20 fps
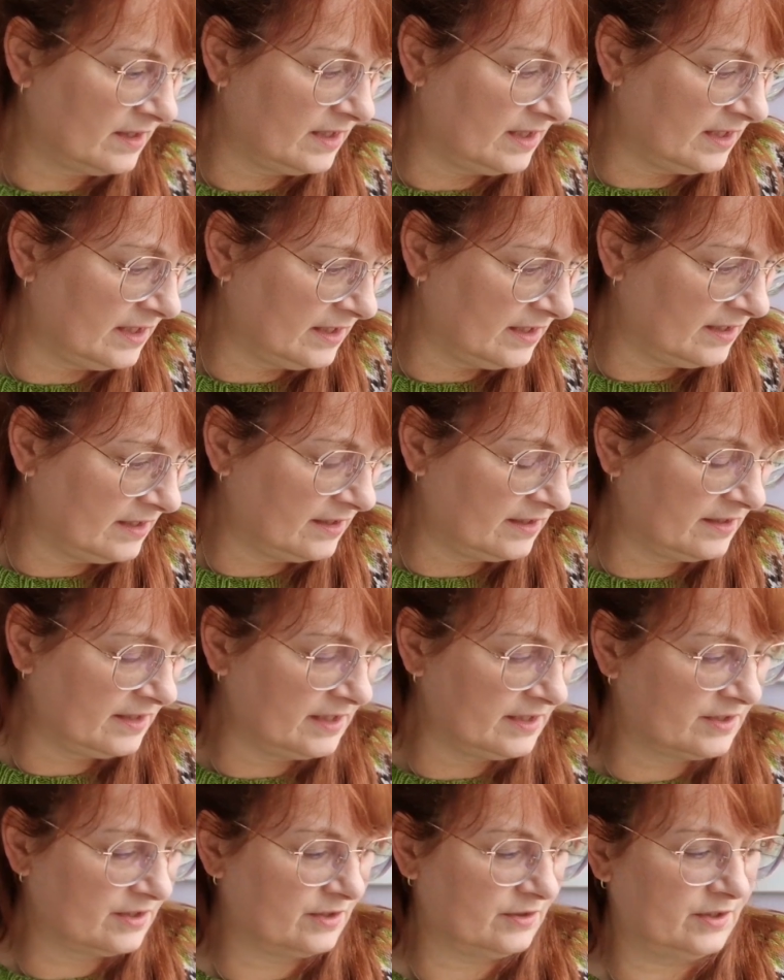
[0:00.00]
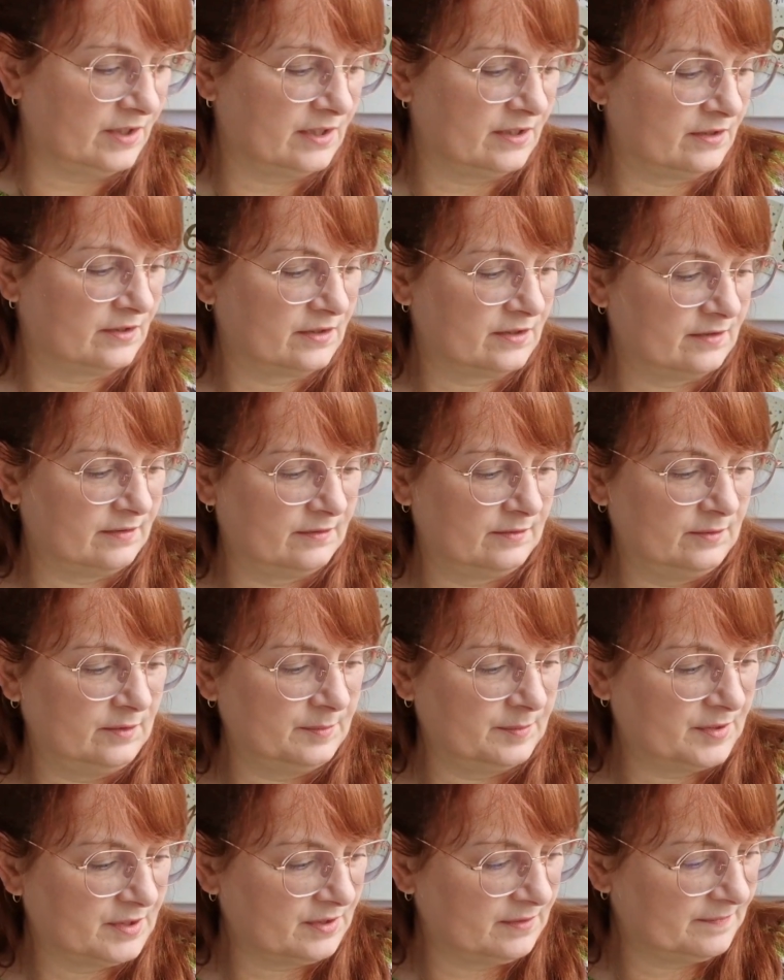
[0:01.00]
in these two yarns.
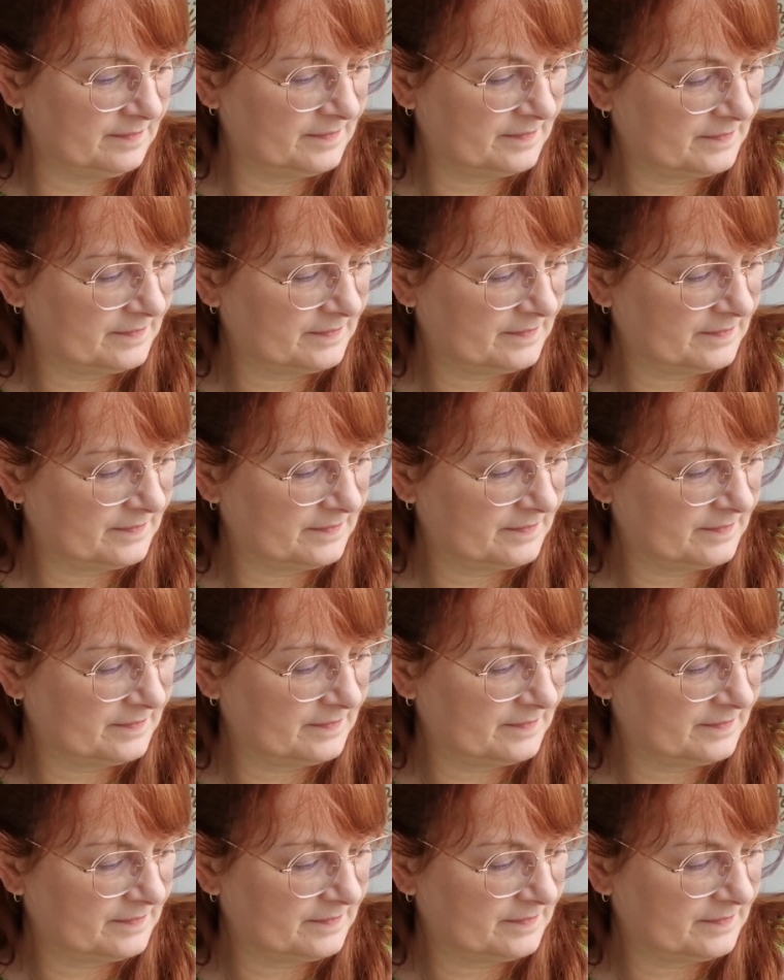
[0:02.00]
Whoops.